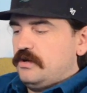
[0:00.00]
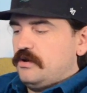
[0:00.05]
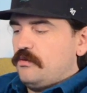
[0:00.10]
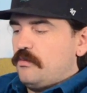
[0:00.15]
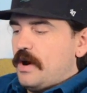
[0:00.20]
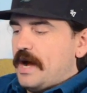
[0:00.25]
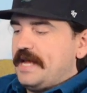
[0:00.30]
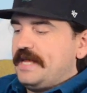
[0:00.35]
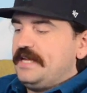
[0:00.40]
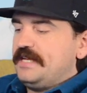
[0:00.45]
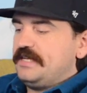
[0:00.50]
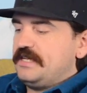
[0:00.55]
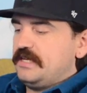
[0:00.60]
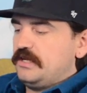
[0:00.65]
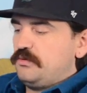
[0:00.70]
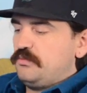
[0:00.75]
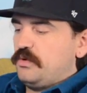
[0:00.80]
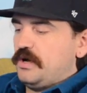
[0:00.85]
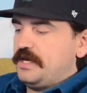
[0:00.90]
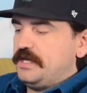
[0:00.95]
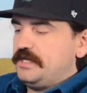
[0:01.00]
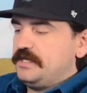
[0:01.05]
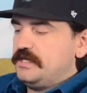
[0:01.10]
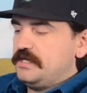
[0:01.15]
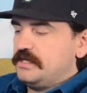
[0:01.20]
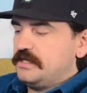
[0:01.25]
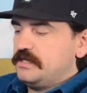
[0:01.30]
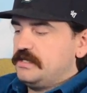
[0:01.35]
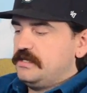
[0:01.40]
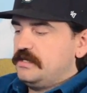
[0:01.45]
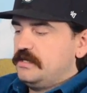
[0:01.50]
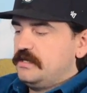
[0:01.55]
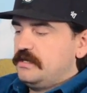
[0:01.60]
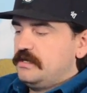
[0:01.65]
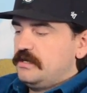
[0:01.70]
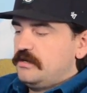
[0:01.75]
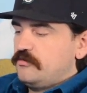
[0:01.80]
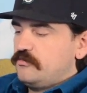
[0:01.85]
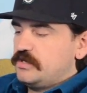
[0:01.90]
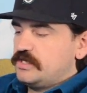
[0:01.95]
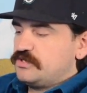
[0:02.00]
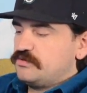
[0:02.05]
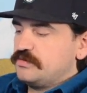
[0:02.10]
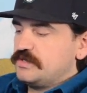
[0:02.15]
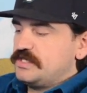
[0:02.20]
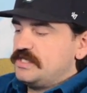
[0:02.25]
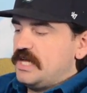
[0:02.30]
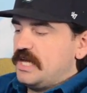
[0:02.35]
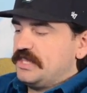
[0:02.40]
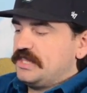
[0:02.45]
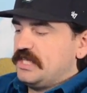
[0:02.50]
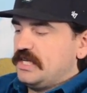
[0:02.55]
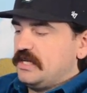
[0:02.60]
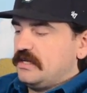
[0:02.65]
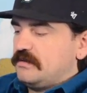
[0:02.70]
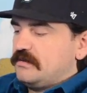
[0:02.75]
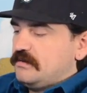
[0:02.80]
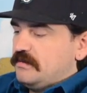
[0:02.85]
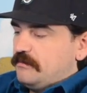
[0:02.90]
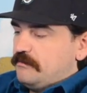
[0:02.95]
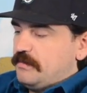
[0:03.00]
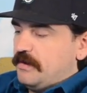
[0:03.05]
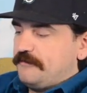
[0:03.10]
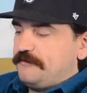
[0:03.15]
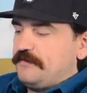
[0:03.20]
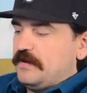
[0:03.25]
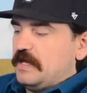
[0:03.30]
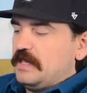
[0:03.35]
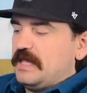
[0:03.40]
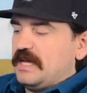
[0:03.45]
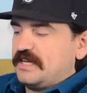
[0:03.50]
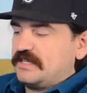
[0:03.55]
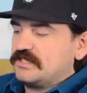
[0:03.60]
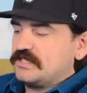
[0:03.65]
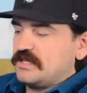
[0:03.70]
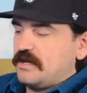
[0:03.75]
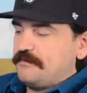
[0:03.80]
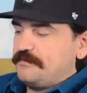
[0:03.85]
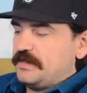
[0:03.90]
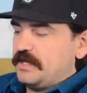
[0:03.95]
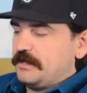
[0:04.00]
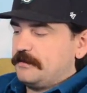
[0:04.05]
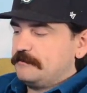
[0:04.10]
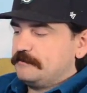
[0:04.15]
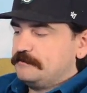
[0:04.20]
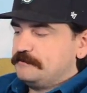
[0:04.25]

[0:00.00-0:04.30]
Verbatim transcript: Why he did what he did. Which was nothing but felt like something.